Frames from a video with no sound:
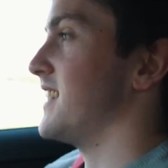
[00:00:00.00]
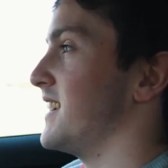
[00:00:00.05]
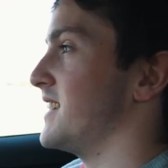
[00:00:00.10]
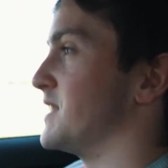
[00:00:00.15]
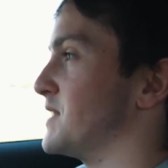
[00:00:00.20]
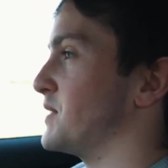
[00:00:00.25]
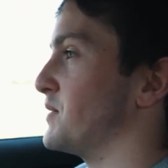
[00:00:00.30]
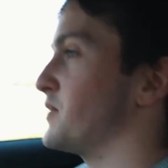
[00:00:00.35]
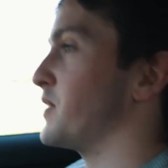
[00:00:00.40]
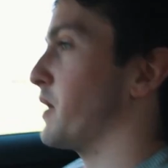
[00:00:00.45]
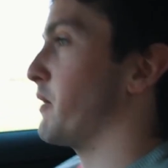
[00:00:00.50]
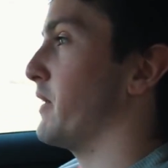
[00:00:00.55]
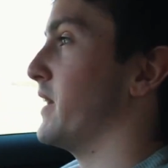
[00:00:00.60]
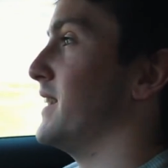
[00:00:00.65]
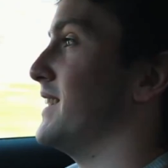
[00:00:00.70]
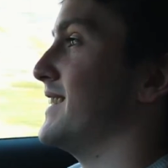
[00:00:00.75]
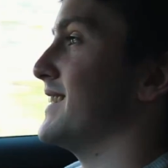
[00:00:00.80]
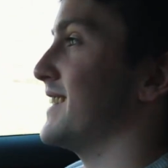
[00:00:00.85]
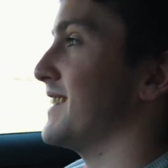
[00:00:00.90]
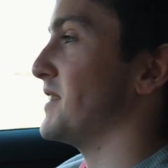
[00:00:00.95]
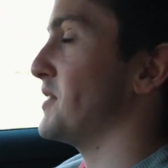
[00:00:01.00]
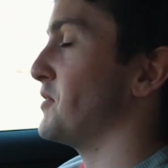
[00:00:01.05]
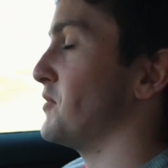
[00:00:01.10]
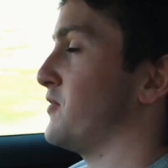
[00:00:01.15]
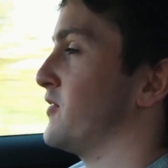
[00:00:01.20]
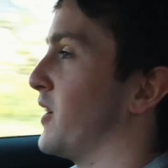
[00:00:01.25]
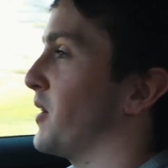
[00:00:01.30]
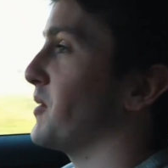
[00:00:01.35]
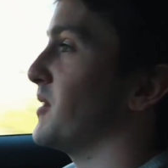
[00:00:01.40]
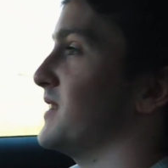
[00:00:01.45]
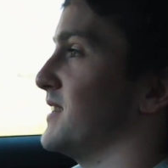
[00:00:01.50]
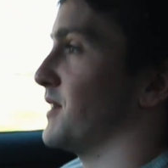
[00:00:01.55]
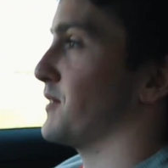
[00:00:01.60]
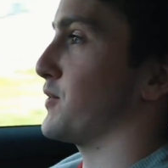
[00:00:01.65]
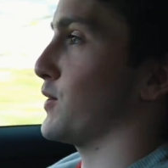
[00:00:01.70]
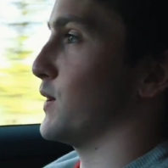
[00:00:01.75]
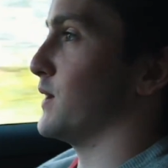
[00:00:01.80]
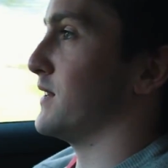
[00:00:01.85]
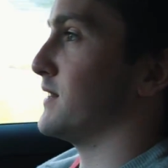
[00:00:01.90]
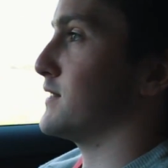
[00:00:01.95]
It's a very, very
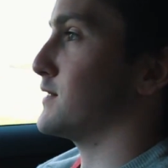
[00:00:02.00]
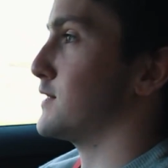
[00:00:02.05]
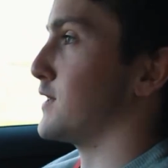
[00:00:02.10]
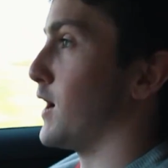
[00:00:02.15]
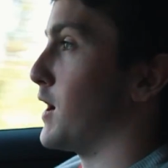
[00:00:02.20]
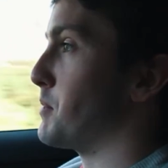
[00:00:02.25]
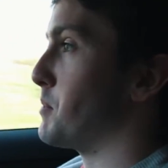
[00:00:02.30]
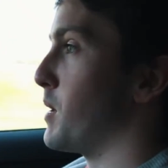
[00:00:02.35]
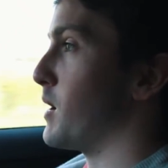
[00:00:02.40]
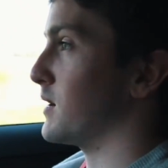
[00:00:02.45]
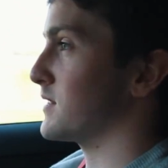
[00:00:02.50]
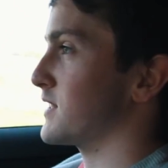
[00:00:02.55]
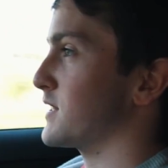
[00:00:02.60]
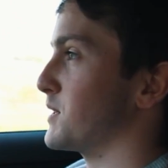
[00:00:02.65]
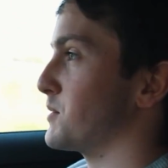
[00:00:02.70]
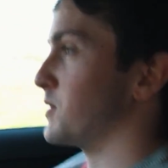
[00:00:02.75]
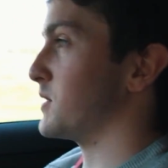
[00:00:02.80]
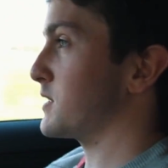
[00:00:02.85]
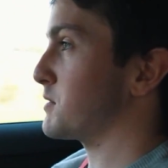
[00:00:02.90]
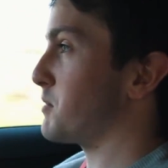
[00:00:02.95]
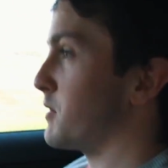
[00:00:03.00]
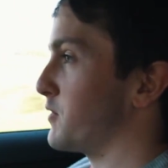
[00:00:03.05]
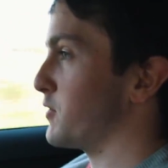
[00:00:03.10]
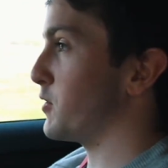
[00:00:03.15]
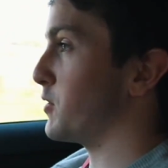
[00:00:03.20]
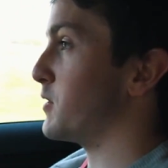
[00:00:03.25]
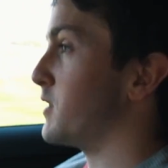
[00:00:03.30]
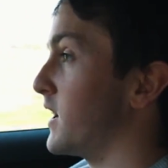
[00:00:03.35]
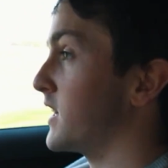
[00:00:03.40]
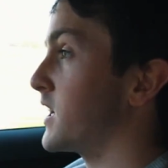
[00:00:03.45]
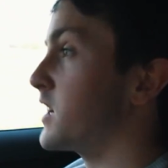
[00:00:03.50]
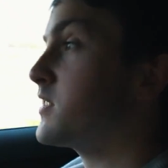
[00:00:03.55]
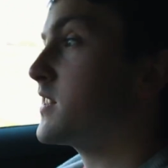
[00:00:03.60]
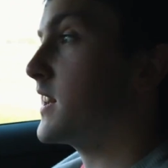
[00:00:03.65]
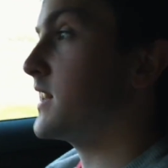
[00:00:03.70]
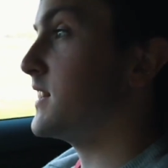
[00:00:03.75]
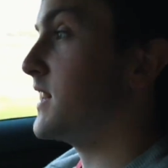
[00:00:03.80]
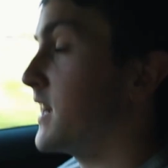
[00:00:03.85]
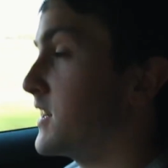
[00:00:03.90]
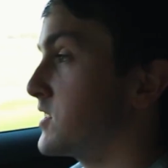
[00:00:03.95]
different Type R to the ones before. I don't
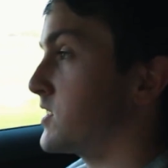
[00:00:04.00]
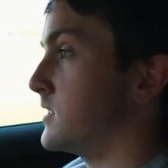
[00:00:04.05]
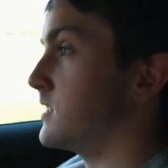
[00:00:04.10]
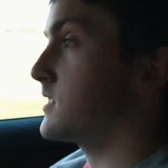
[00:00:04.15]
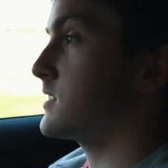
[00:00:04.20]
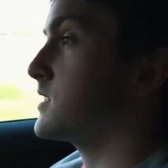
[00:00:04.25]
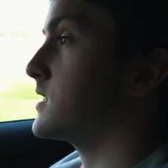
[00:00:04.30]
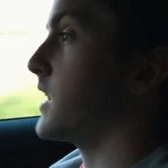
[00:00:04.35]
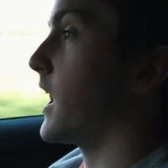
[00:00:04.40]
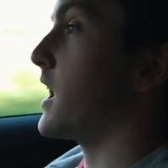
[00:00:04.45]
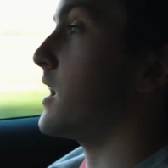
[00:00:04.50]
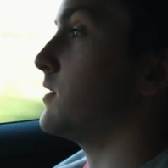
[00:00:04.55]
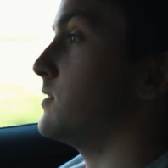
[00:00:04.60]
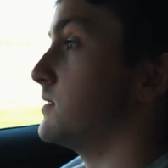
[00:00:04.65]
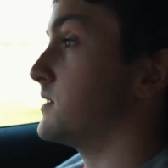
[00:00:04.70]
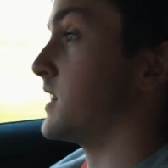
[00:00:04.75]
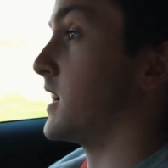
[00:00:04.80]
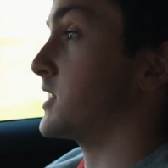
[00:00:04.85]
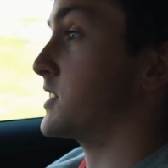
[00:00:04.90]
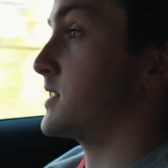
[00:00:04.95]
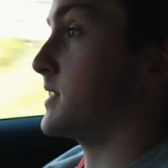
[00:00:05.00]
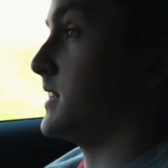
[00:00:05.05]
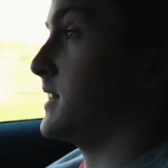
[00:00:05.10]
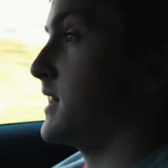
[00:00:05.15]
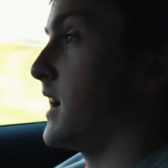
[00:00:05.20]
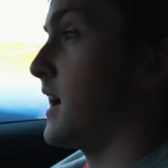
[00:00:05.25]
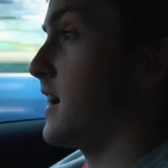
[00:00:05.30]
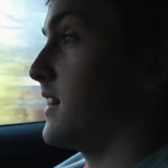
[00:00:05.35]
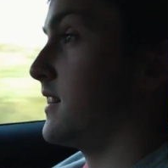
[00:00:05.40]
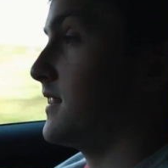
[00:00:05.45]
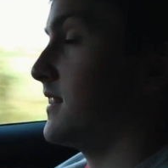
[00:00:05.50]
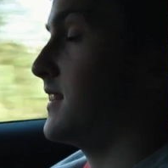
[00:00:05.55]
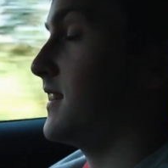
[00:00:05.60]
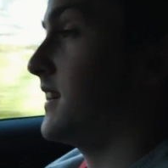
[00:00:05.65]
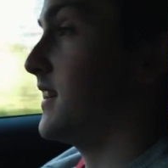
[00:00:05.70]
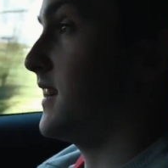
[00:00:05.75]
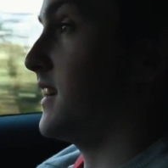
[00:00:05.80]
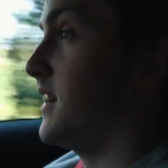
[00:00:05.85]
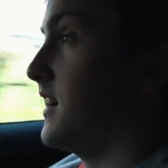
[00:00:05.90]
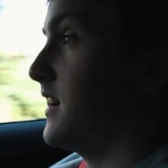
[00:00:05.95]
think the engine sounds actually that
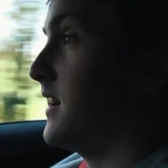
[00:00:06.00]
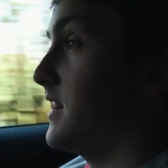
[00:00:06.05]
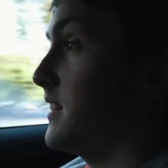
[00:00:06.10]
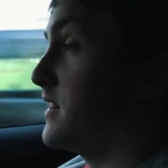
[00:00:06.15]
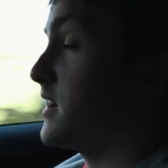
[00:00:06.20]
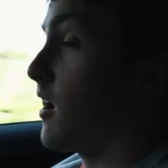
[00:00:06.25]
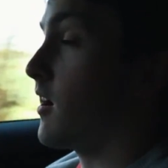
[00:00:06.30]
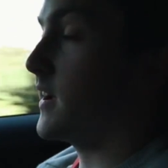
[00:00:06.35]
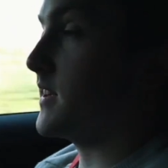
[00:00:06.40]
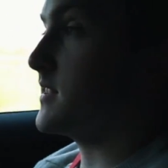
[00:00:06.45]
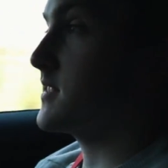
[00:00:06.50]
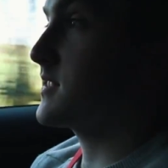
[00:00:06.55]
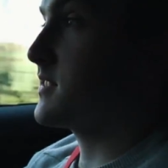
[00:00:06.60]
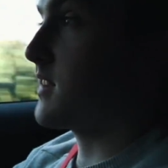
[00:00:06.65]
nice